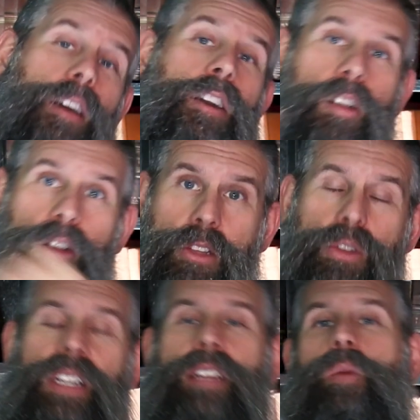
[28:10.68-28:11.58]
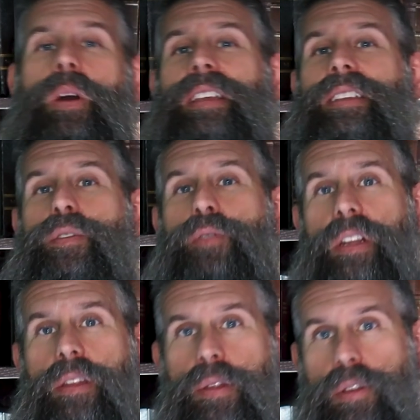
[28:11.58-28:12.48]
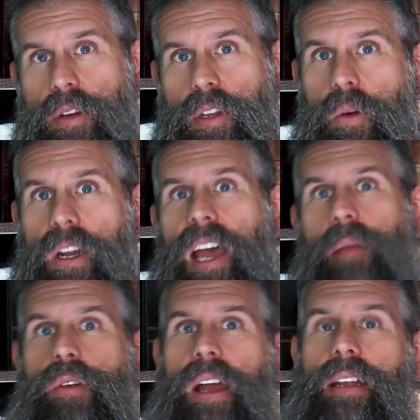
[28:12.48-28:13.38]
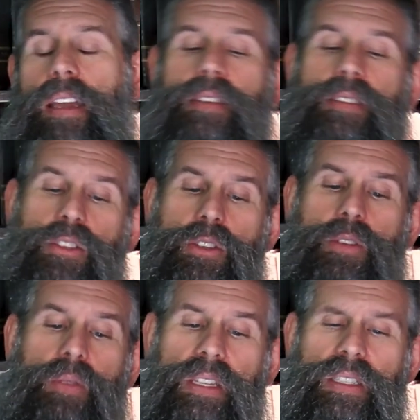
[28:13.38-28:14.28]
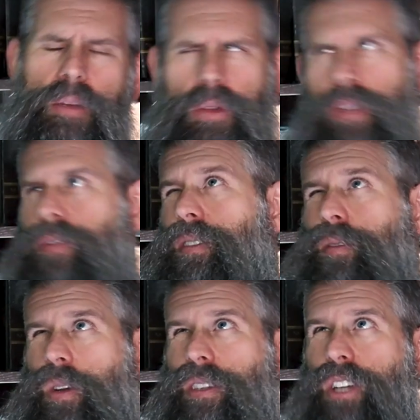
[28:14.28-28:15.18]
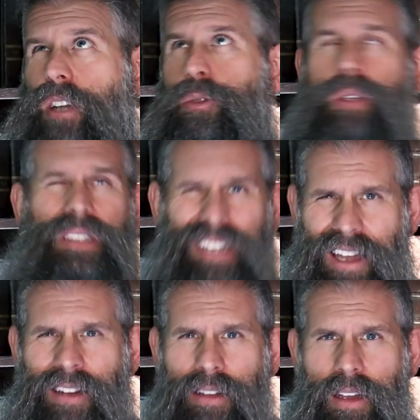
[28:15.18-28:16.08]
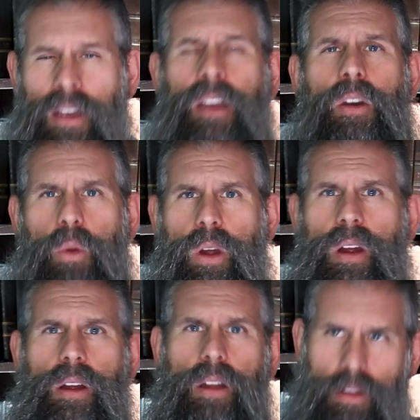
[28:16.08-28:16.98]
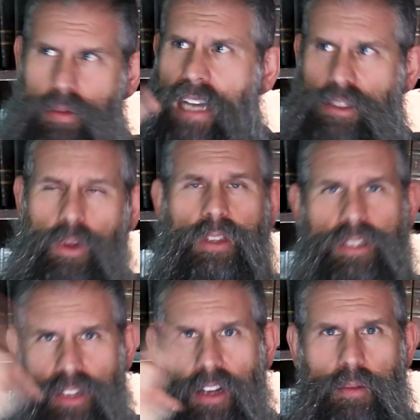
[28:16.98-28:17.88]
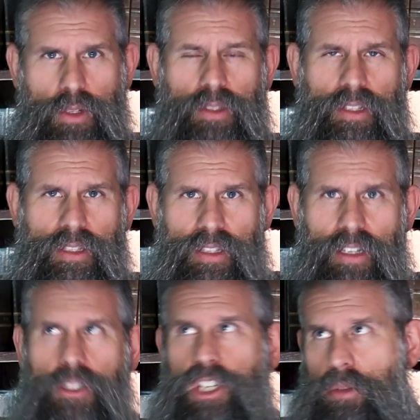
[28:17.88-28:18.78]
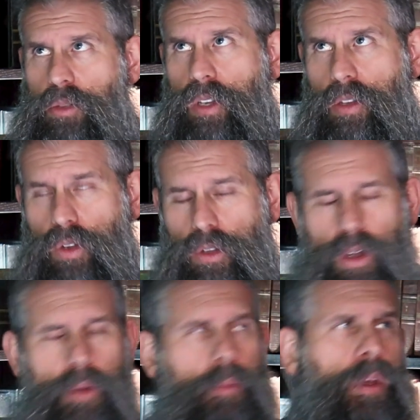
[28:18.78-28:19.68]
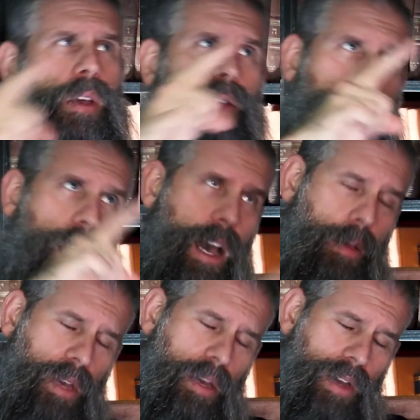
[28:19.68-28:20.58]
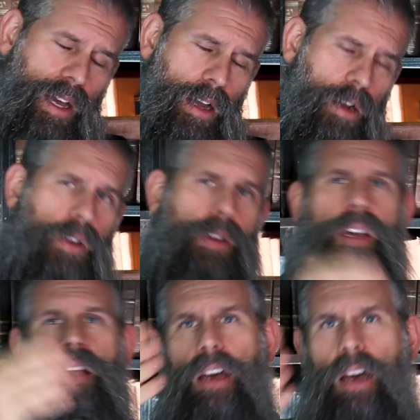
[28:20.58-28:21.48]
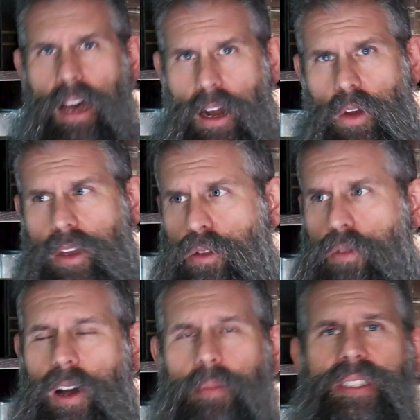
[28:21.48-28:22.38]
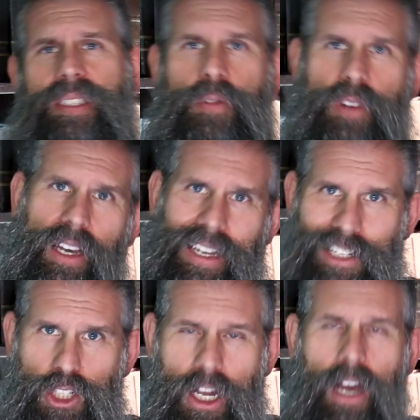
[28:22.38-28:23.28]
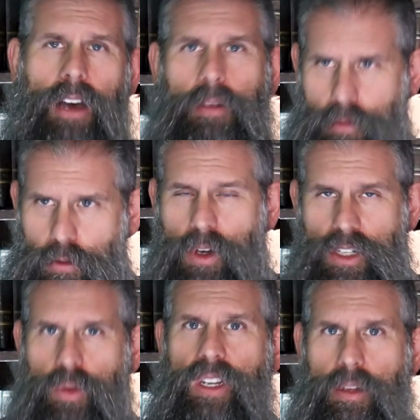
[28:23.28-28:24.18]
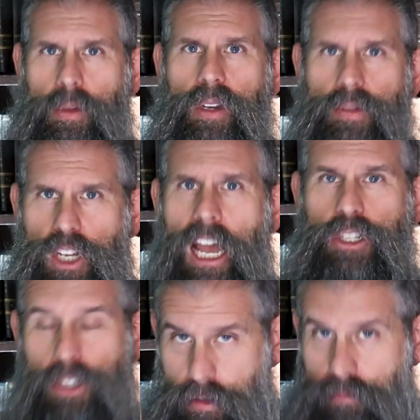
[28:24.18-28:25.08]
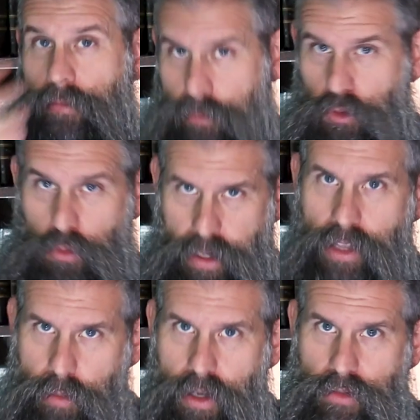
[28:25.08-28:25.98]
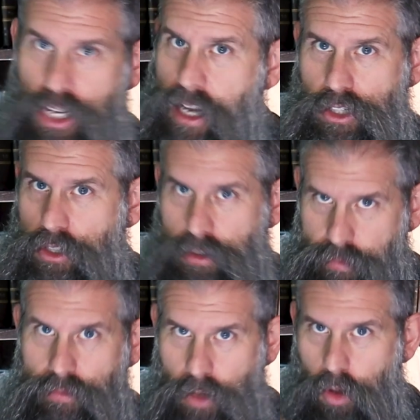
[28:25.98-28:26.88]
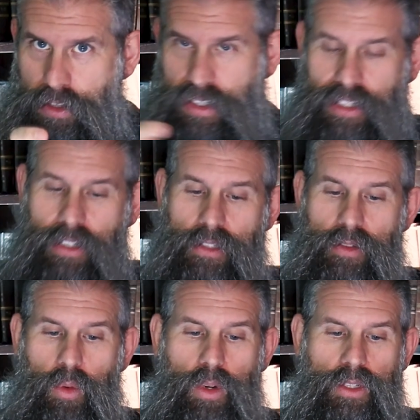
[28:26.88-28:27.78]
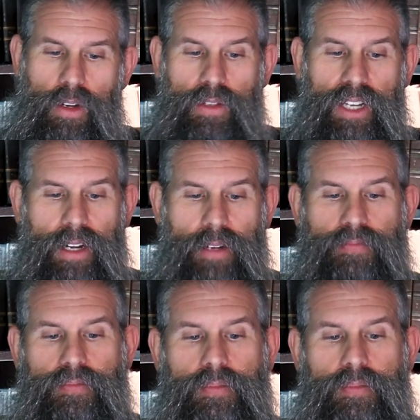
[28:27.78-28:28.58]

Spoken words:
concluded it when he defeated the 31 Amorite kings. And you could read this, I believe this is Joshua 10, where that's where the sun and the moon stood still, Shemesh begivon dom, ve'ach be'emek ha'elon, Halo iktuva b'sefer ha'yashar, for it is written in the book of Jasher. Read the book of Jasher. All the details of the wars are over there.